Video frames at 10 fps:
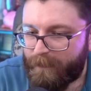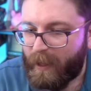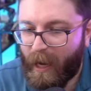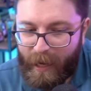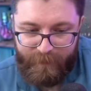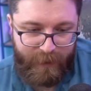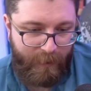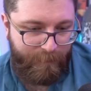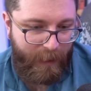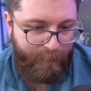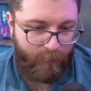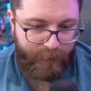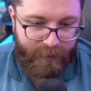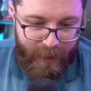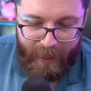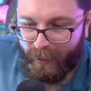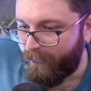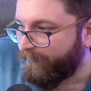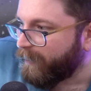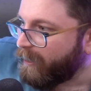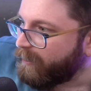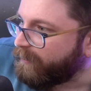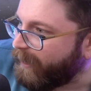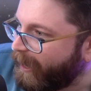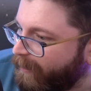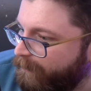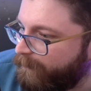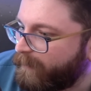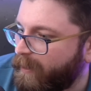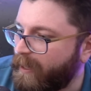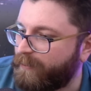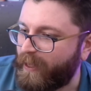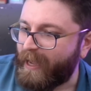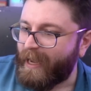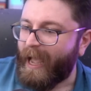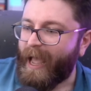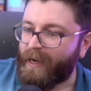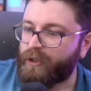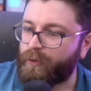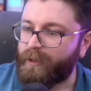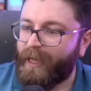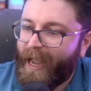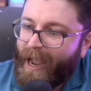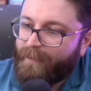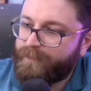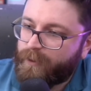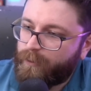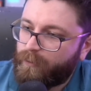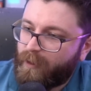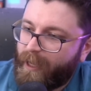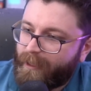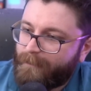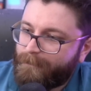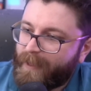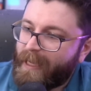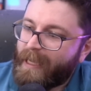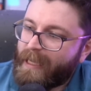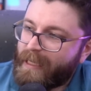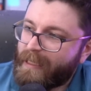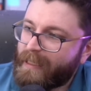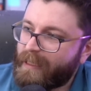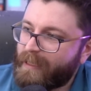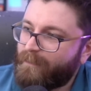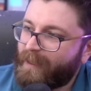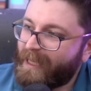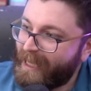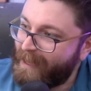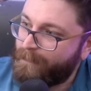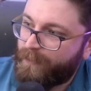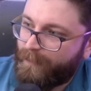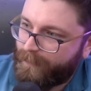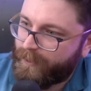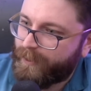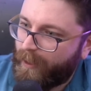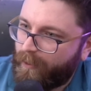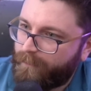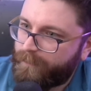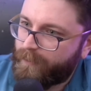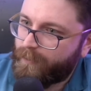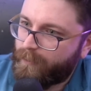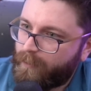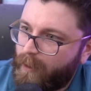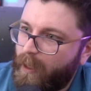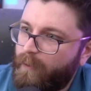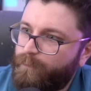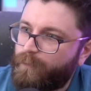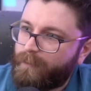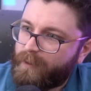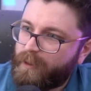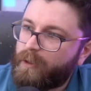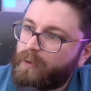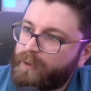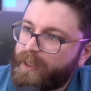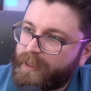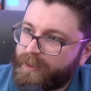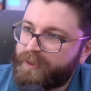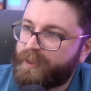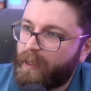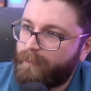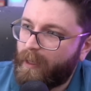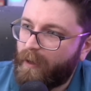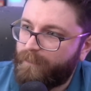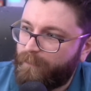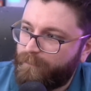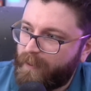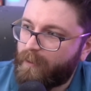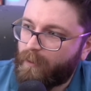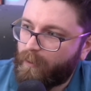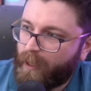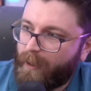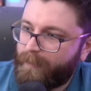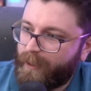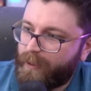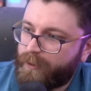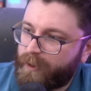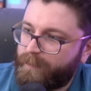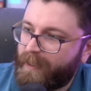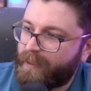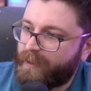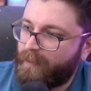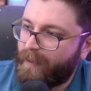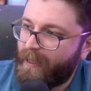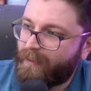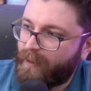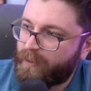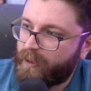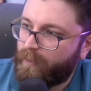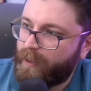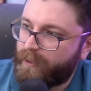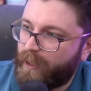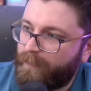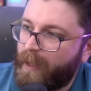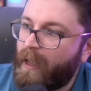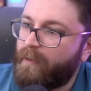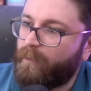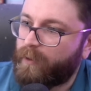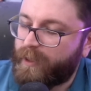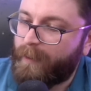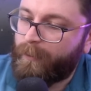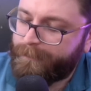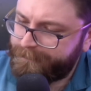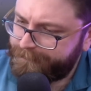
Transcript: I've seen people say that they actually have to, like, keep themselves from using some of the vehicle combinations because they make things too easy. For example,